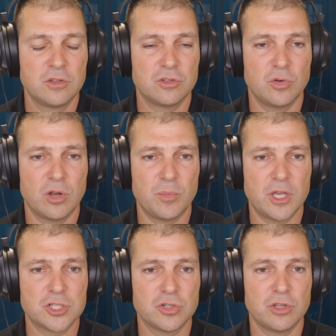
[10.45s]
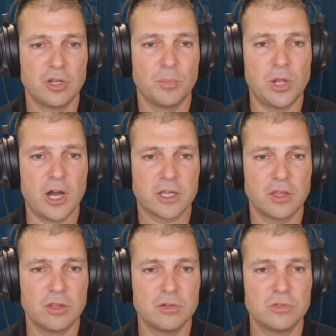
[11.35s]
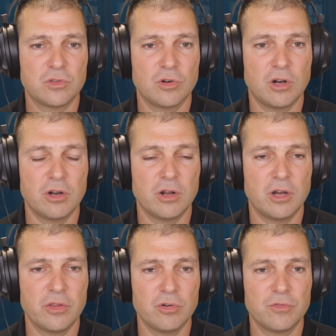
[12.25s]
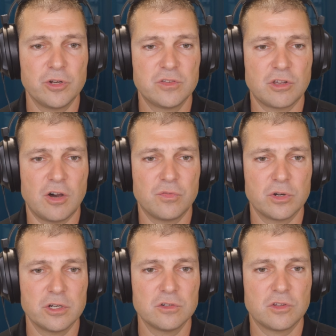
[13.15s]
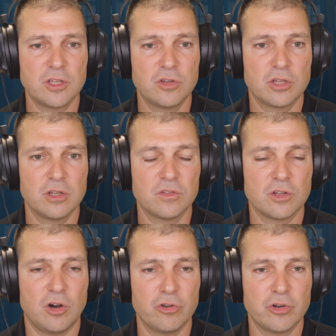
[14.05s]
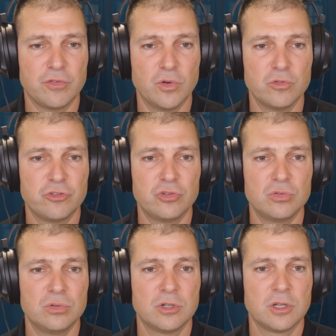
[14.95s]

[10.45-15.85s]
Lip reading: So you want to make sure that you're blocking those. There are other free softwares that you can install on your phone too,